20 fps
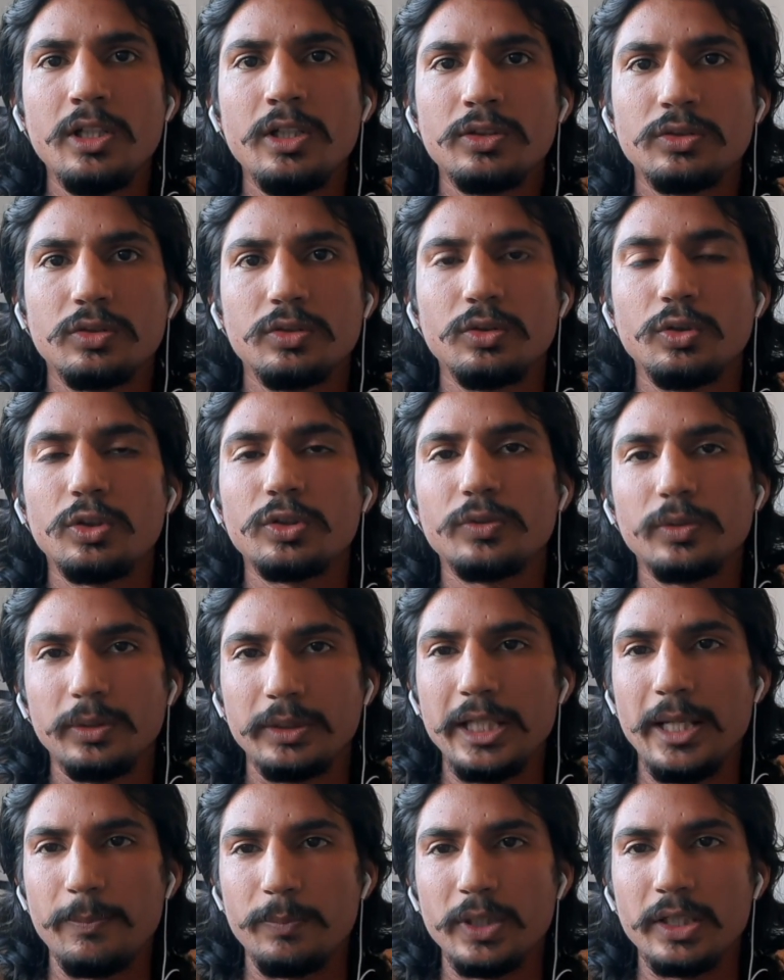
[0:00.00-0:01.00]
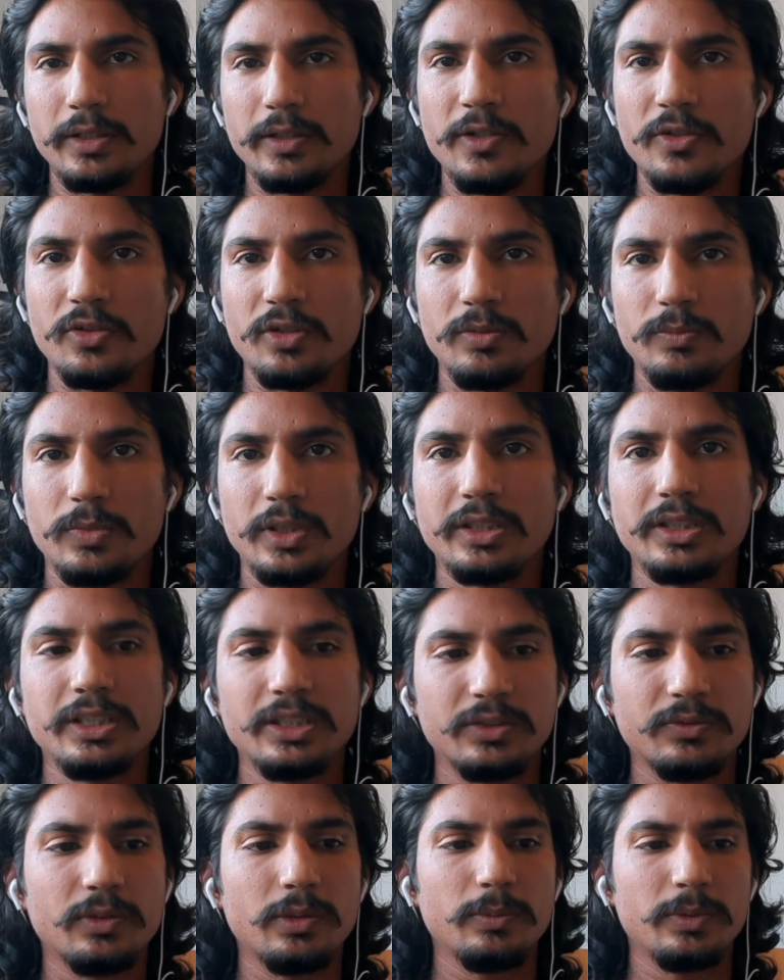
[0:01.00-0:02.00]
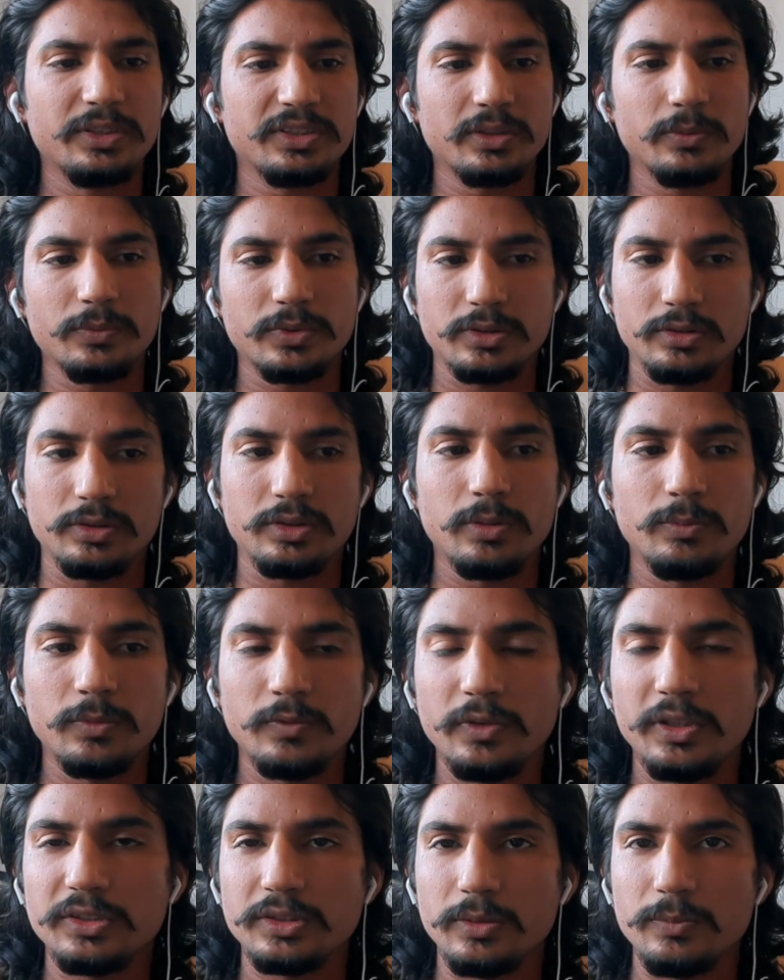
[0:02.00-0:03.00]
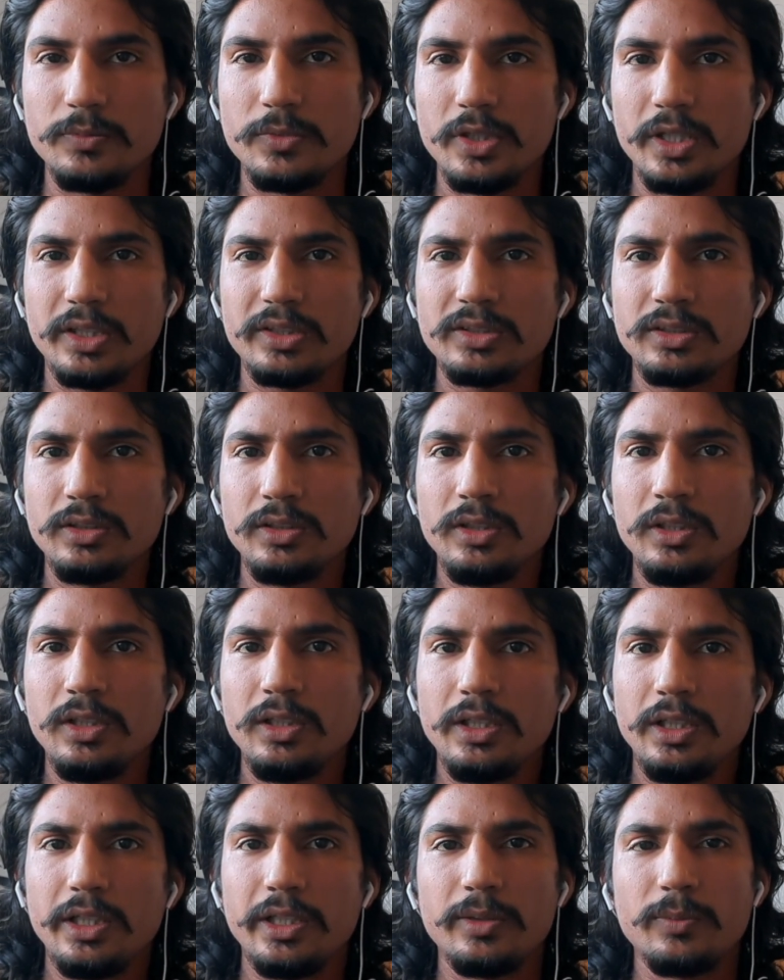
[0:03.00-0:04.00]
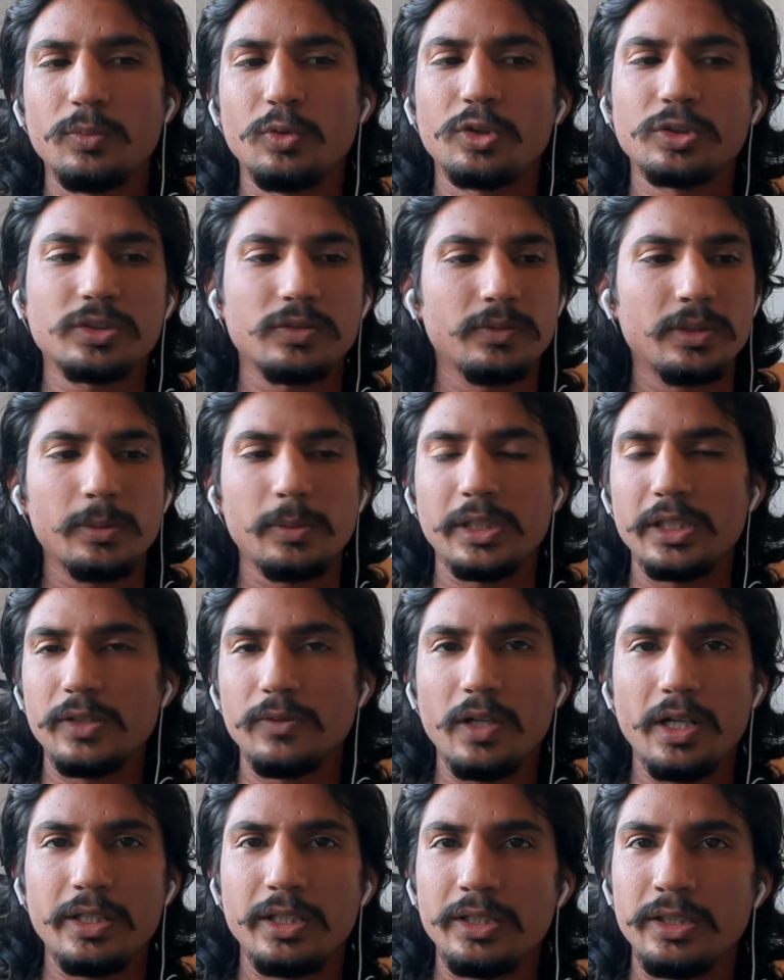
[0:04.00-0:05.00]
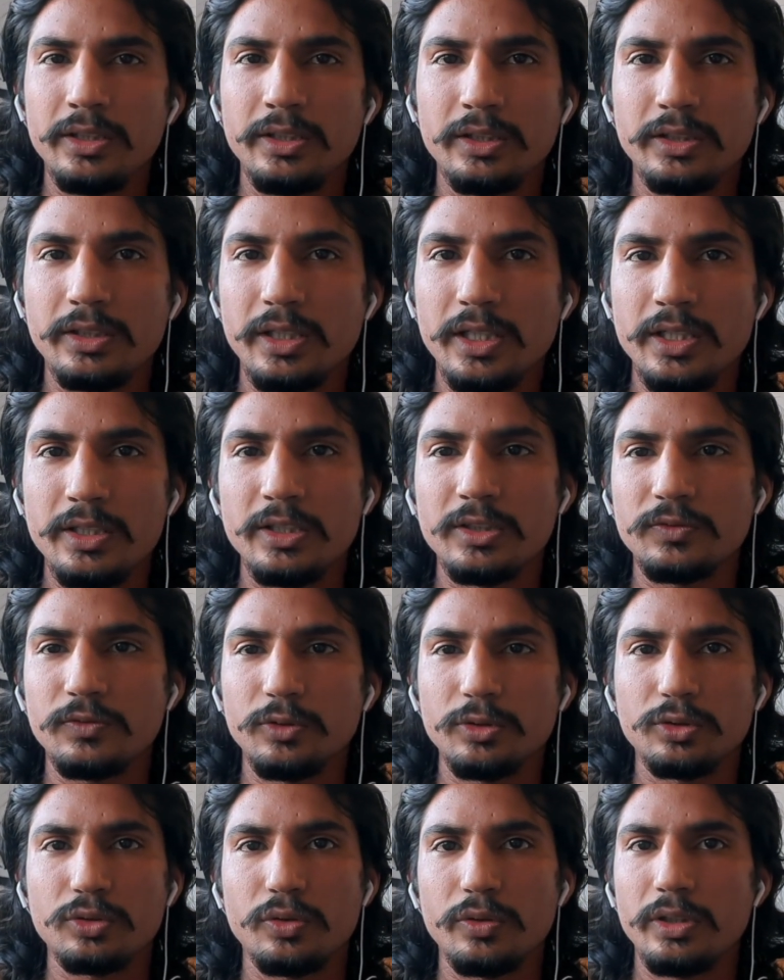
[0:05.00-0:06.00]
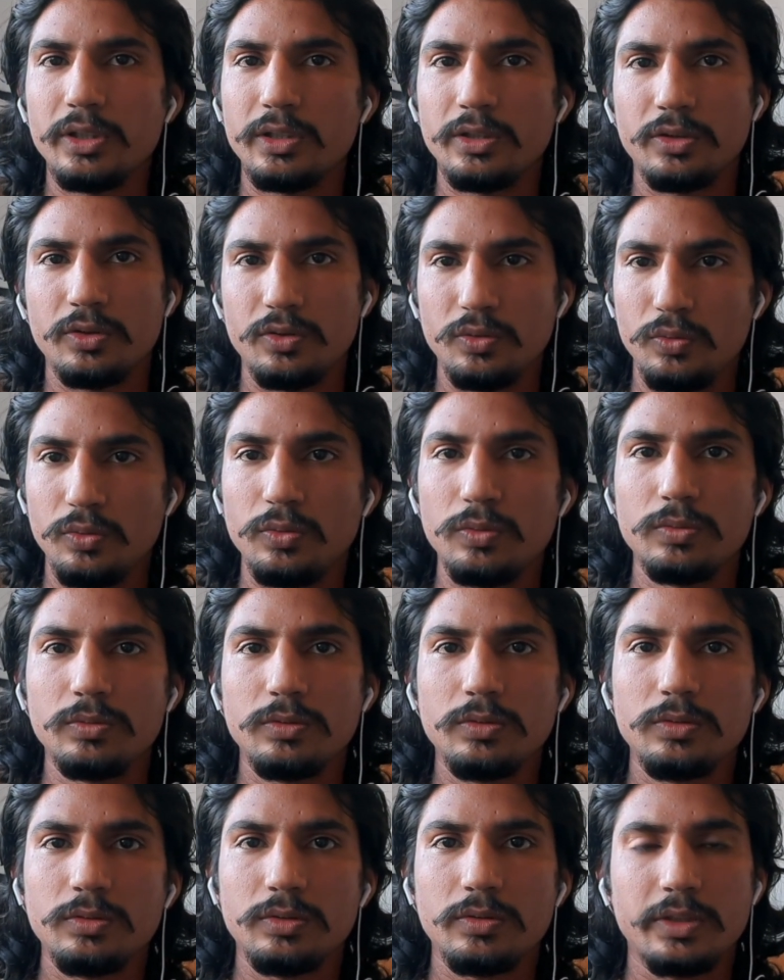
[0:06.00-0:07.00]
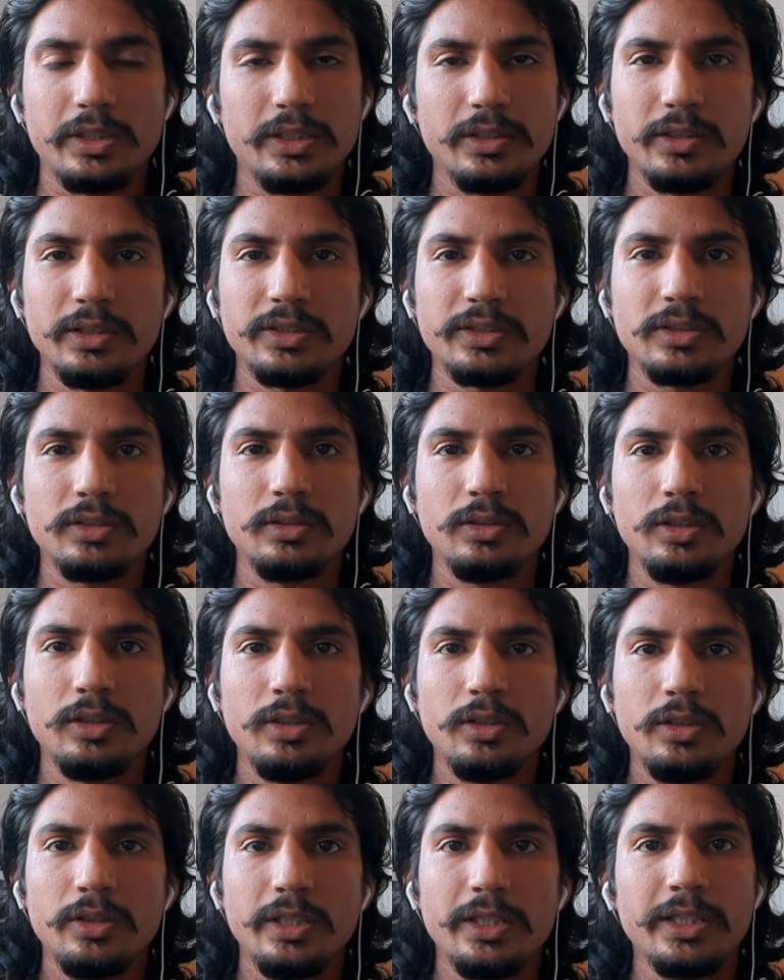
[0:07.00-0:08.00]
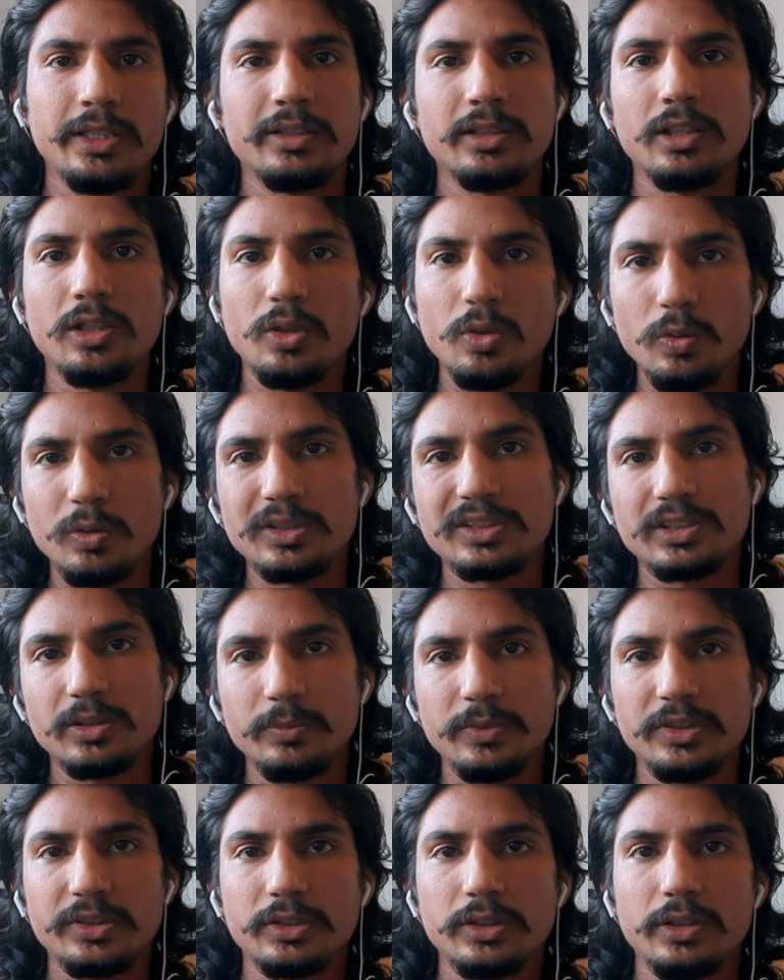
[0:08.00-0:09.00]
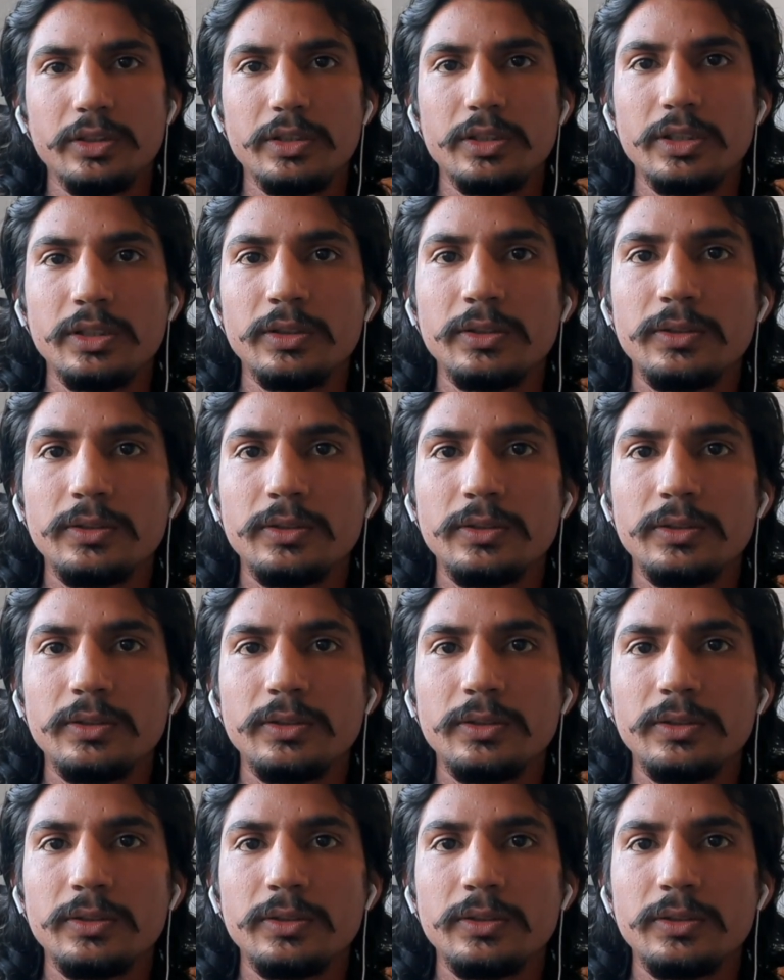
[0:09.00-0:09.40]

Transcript: So those will be the application, but these will be some of the subjects, and most of them are divided in the credits for 3 and 2 credits. and the whole sum is 30.